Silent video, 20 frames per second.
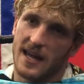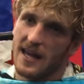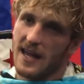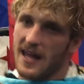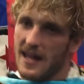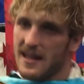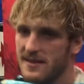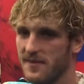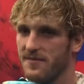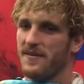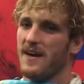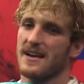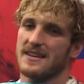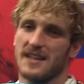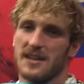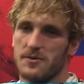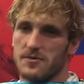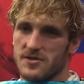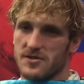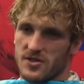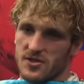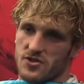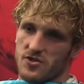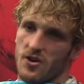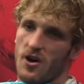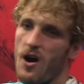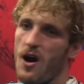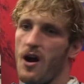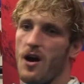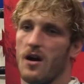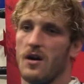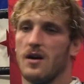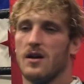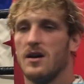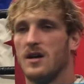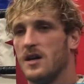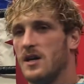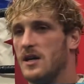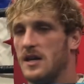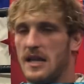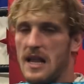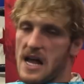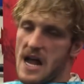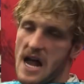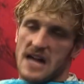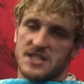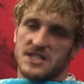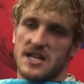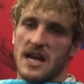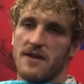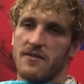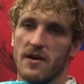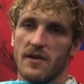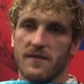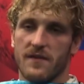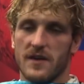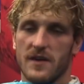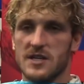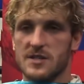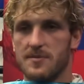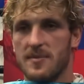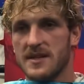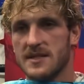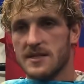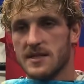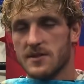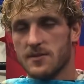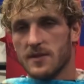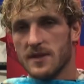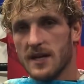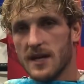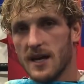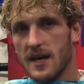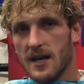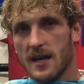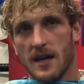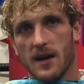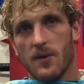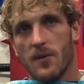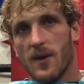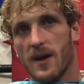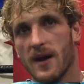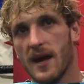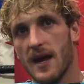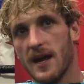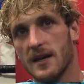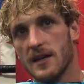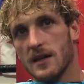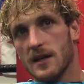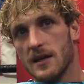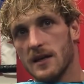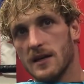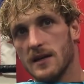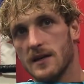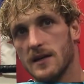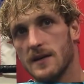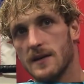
and the fact that it was a draw, like I just have unfinished business with the kid, and I want to handle it.